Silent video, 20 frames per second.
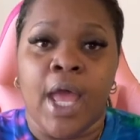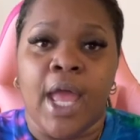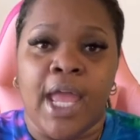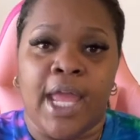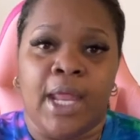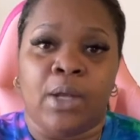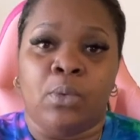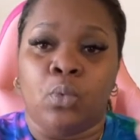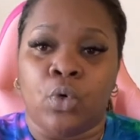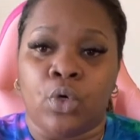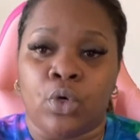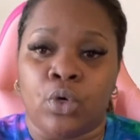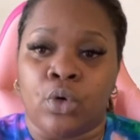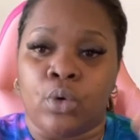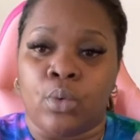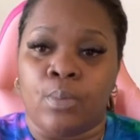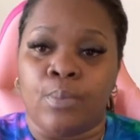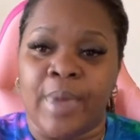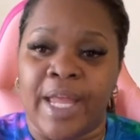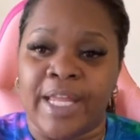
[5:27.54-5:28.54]
and
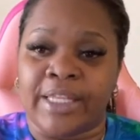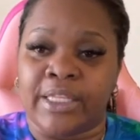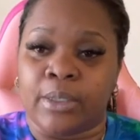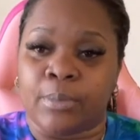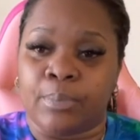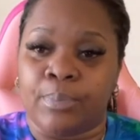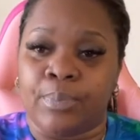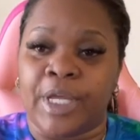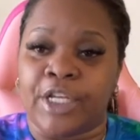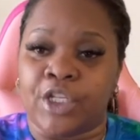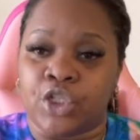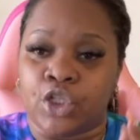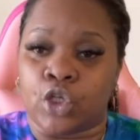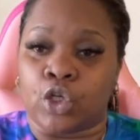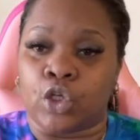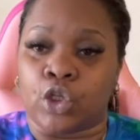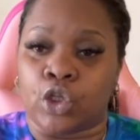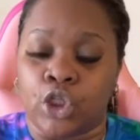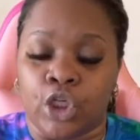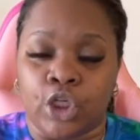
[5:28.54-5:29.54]
will make the
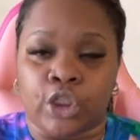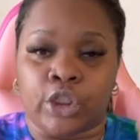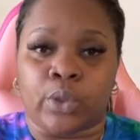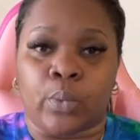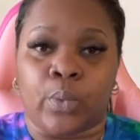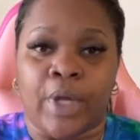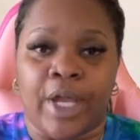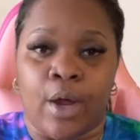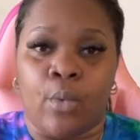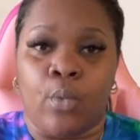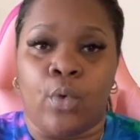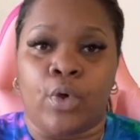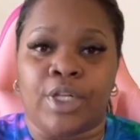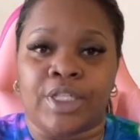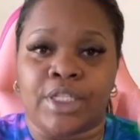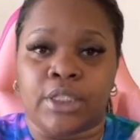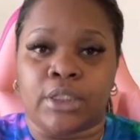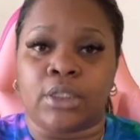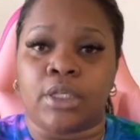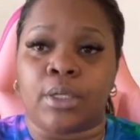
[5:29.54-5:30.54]
picture look the way I want it
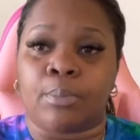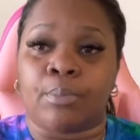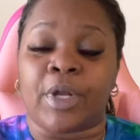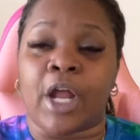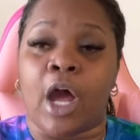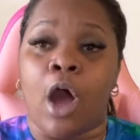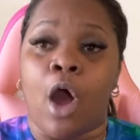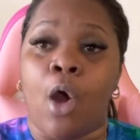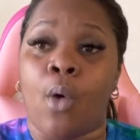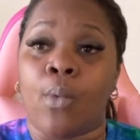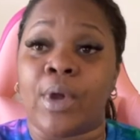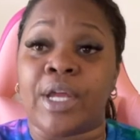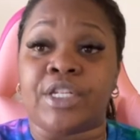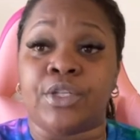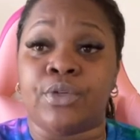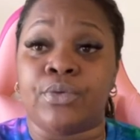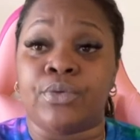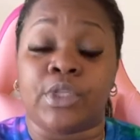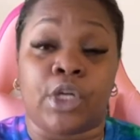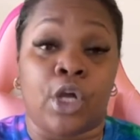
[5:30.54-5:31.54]
to look. But I always
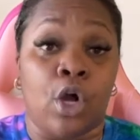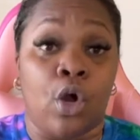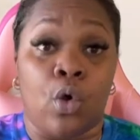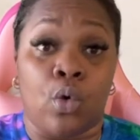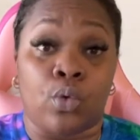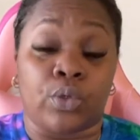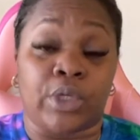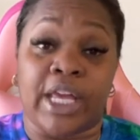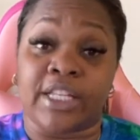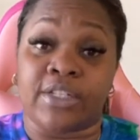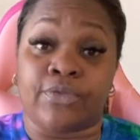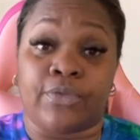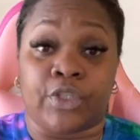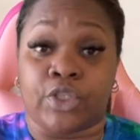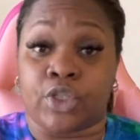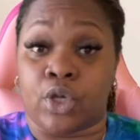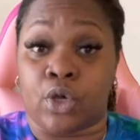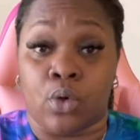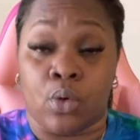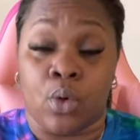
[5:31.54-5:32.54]
use gold, that's for
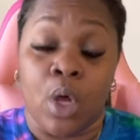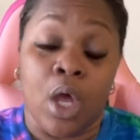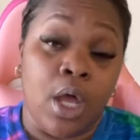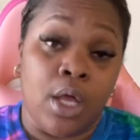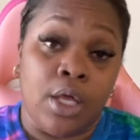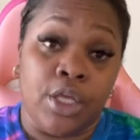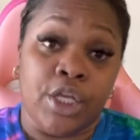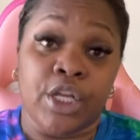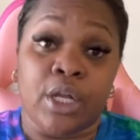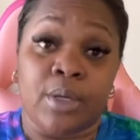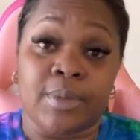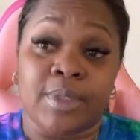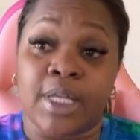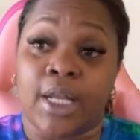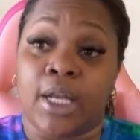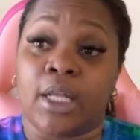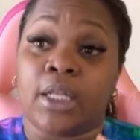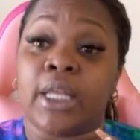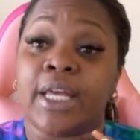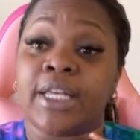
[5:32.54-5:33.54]
sure. You know what I'm
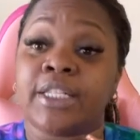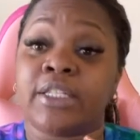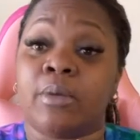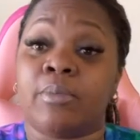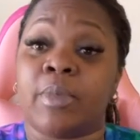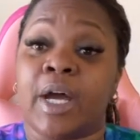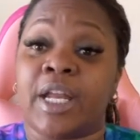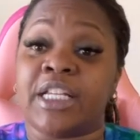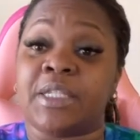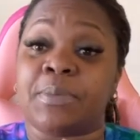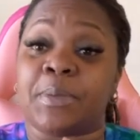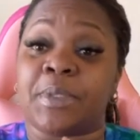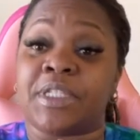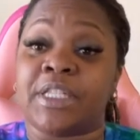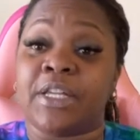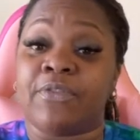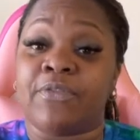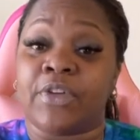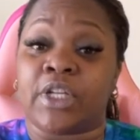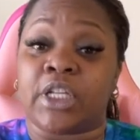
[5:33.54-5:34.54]
saying? Unless somebody
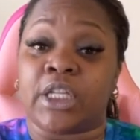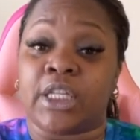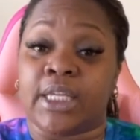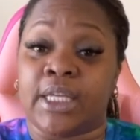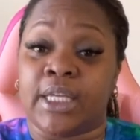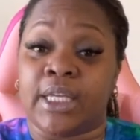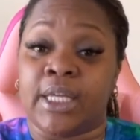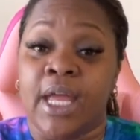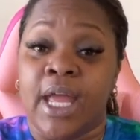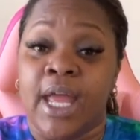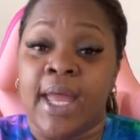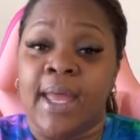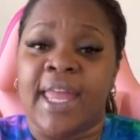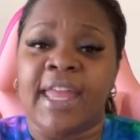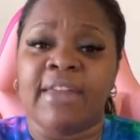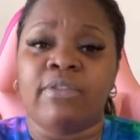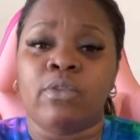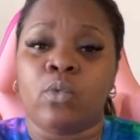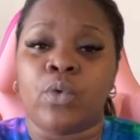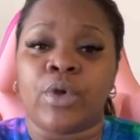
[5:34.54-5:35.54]
specifically,
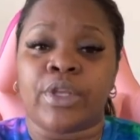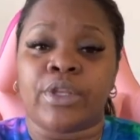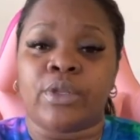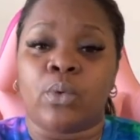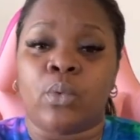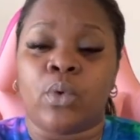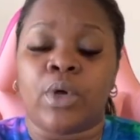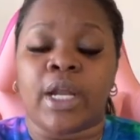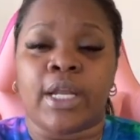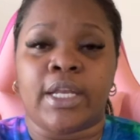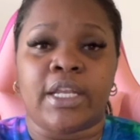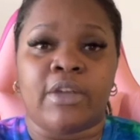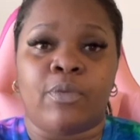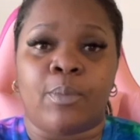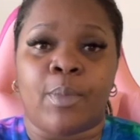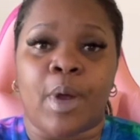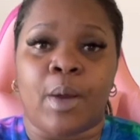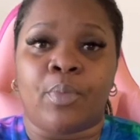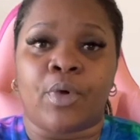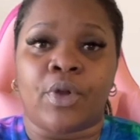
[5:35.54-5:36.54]
even with the one I did for
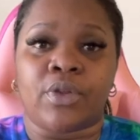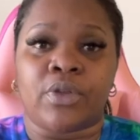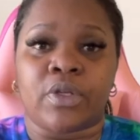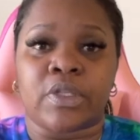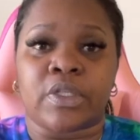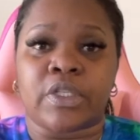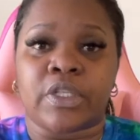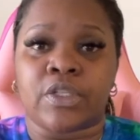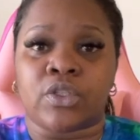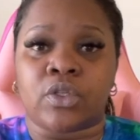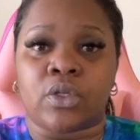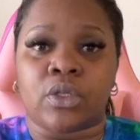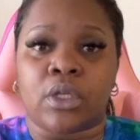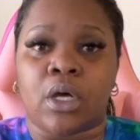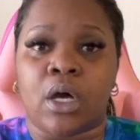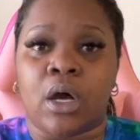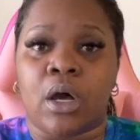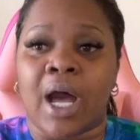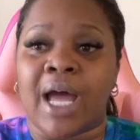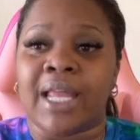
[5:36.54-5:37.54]
my brother and
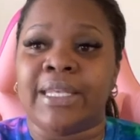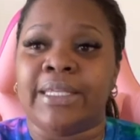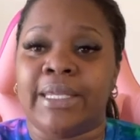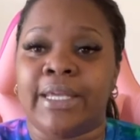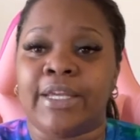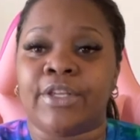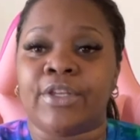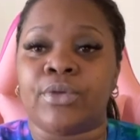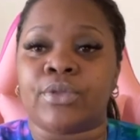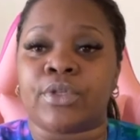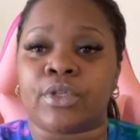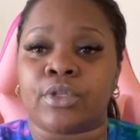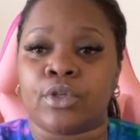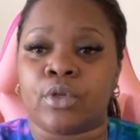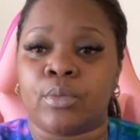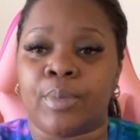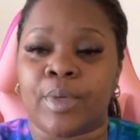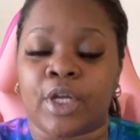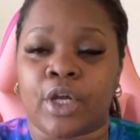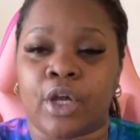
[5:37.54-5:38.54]
sister-in-law, I did use a
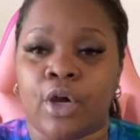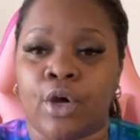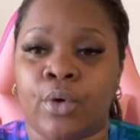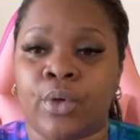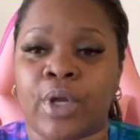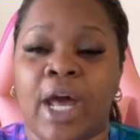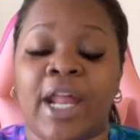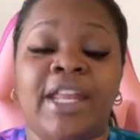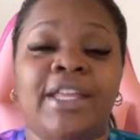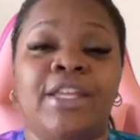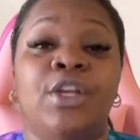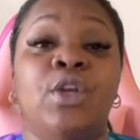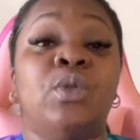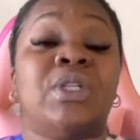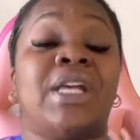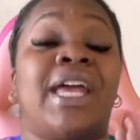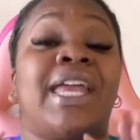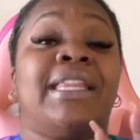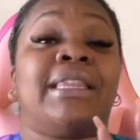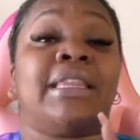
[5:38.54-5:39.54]
little bit of gold. I didn't use
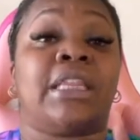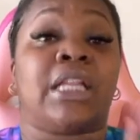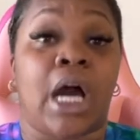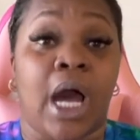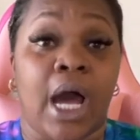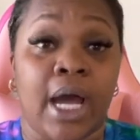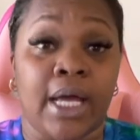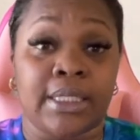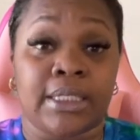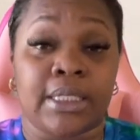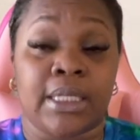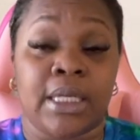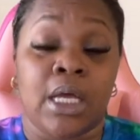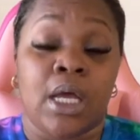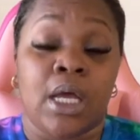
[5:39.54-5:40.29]
a lot